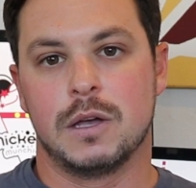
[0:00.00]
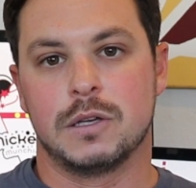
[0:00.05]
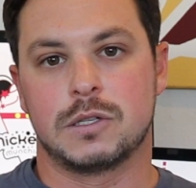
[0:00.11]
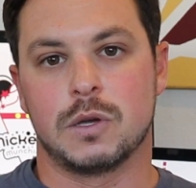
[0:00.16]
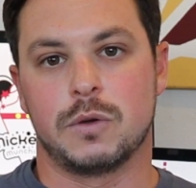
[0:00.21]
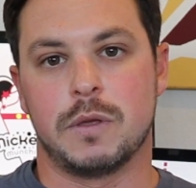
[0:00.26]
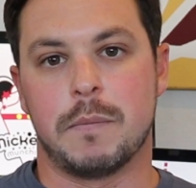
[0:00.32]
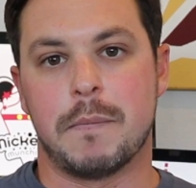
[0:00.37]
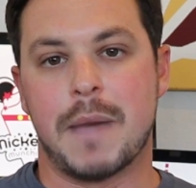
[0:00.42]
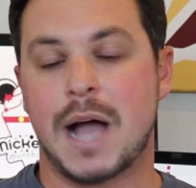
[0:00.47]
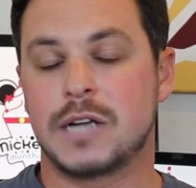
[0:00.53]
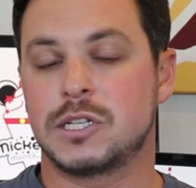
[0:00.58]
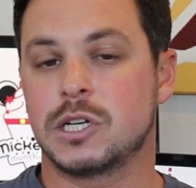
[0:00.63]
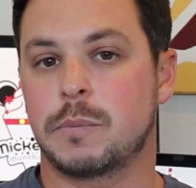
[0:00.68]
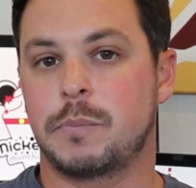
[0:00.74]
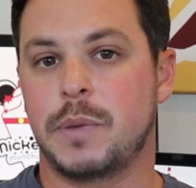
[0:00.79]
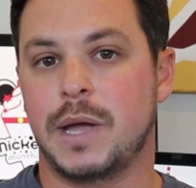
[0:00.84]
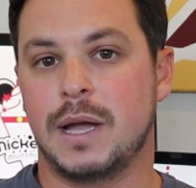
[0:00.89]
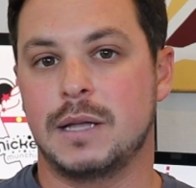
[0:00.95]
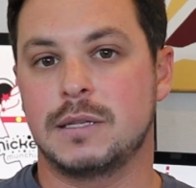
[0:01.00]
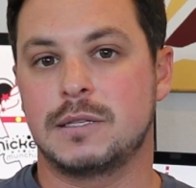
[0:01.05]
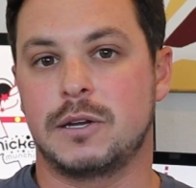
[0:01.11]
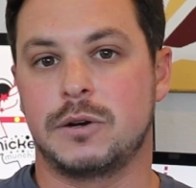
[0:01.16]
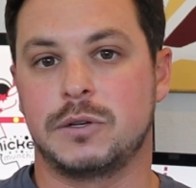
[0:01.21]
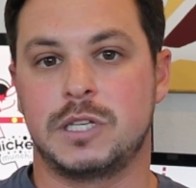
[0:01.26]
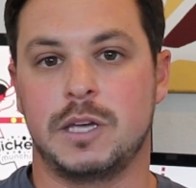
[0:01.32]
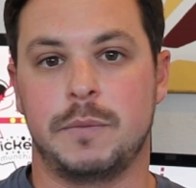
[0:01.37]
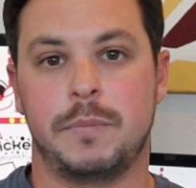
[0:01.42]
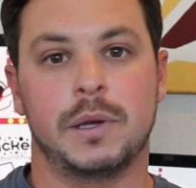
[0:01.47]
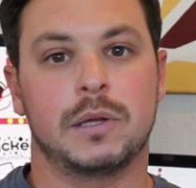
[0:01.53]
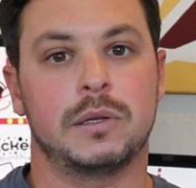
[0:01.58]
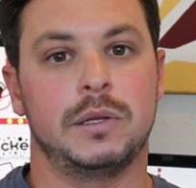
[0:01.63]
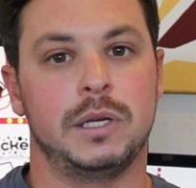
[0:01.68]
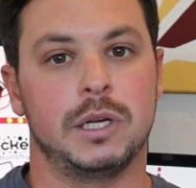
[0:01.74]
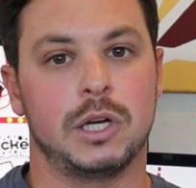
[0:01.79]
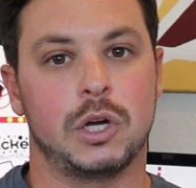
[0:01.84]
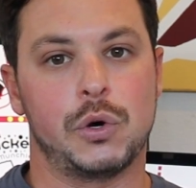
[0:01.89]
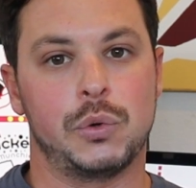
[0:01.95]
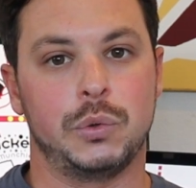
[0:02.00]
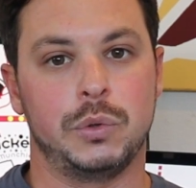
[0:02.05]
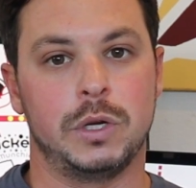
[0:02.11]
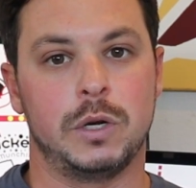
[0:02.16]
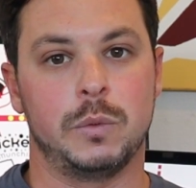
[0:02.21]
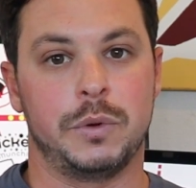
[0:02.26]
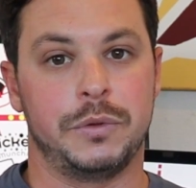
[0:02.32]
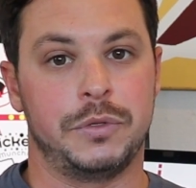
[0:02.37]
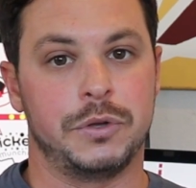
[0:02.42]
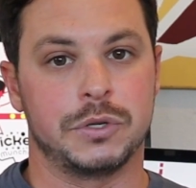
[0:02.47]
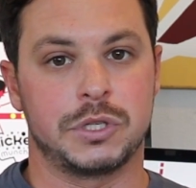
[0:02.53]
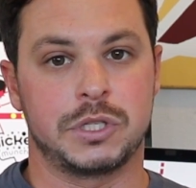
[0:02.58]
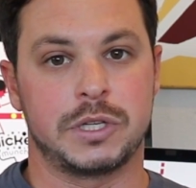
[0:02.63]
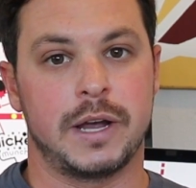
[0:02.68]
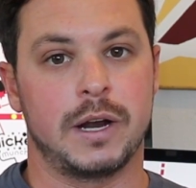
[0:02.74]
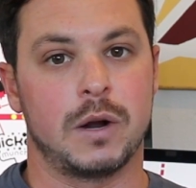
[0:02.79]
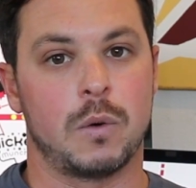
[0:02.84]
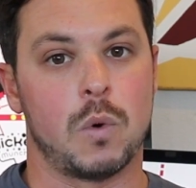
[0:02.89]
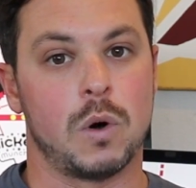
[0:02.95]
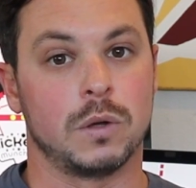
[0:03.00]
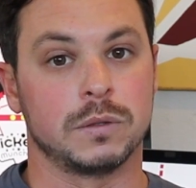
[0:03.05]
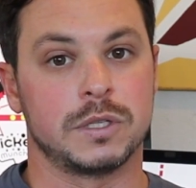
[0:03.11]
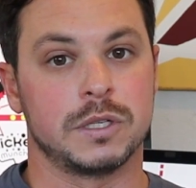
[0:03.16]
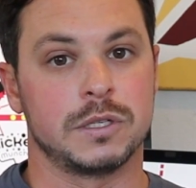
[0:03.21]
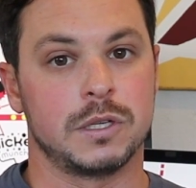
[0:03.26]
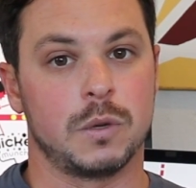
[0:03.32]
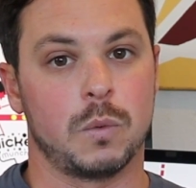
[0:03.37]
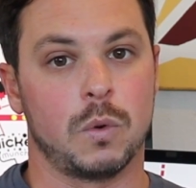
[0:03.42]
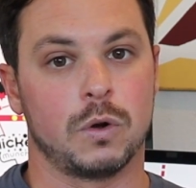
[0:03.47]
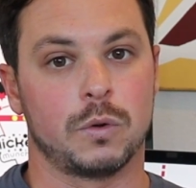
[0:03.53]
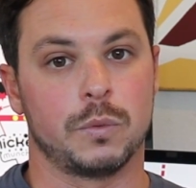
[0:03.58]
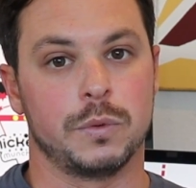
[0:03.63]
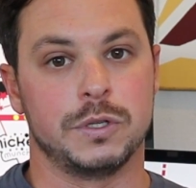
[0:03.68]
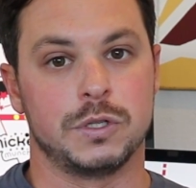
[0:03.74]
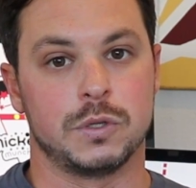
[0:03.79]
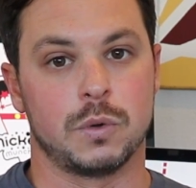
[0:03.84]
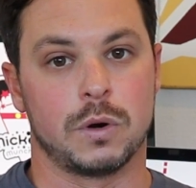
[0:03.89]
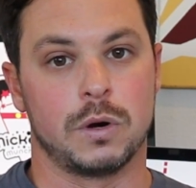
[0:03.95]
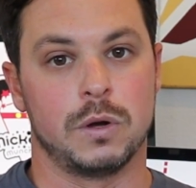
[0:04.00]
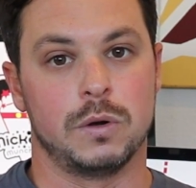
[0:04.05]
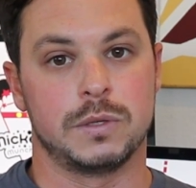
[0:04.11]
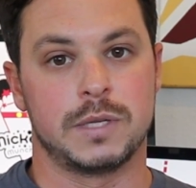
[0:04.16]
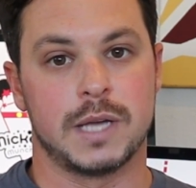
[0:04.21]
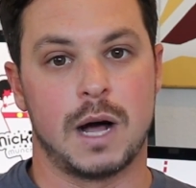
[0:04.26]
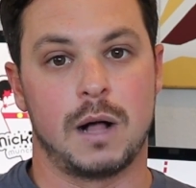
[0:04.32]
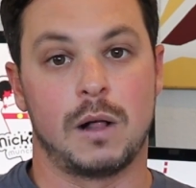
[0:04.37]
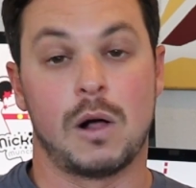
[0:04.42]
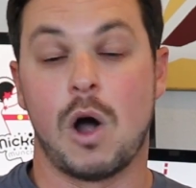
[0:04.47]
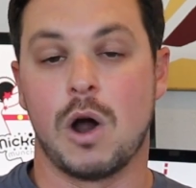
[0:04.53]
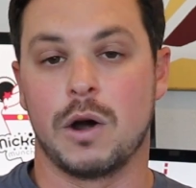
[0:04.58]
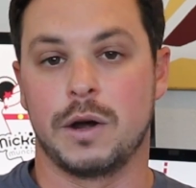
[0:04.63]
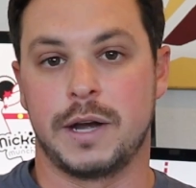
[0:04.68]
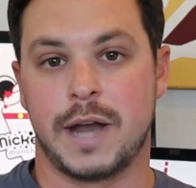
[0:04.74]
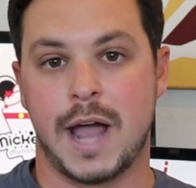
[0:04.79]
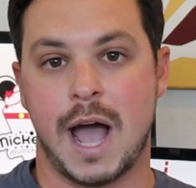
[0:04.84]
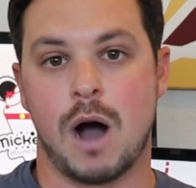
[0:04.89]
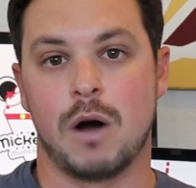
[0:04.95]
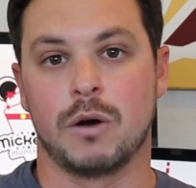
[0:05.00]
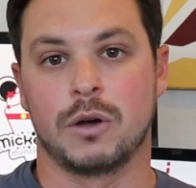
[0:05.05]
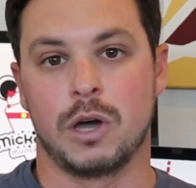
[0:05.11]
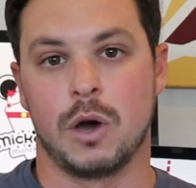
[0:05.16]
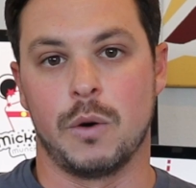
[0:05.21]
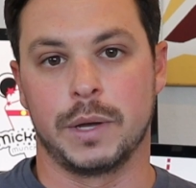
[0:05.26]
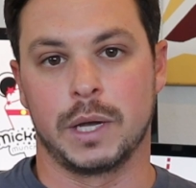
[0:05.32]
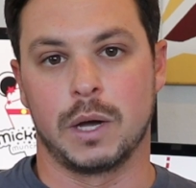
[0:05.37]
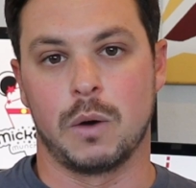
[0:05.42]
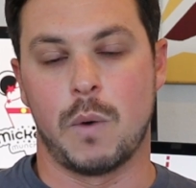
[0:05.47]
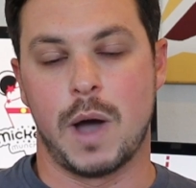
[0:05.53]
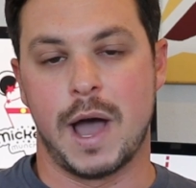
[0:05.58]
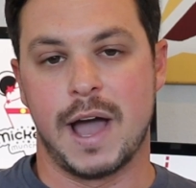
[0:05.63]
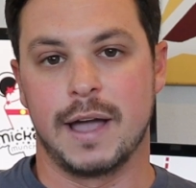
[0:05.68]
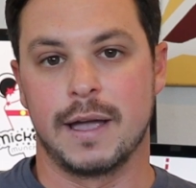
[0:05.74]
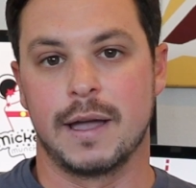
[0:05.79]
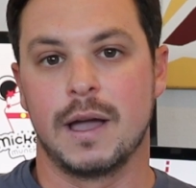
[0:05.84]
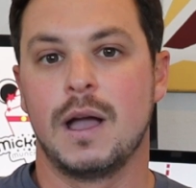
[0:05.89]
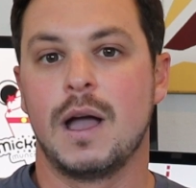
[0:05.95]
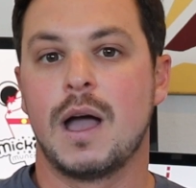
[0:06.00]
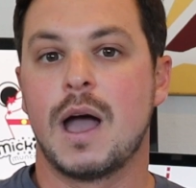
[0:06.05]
So the magic bands that are typically included with your stay at a Walt Disney World Resort Hotel are now going away.